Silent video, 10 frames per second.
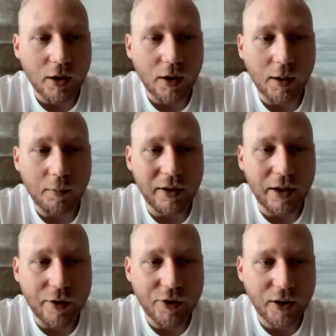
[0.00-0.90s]

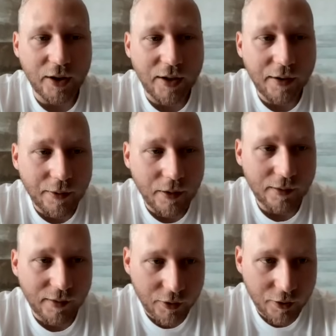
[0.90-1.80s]
leveraging ETH
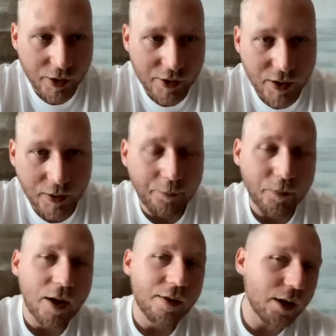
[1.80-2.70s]
security.
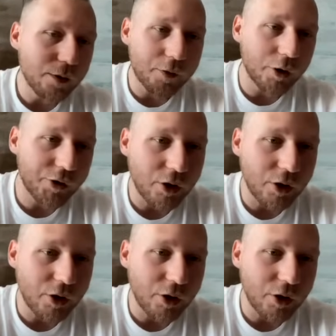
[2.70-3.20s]
Then, of course, you know,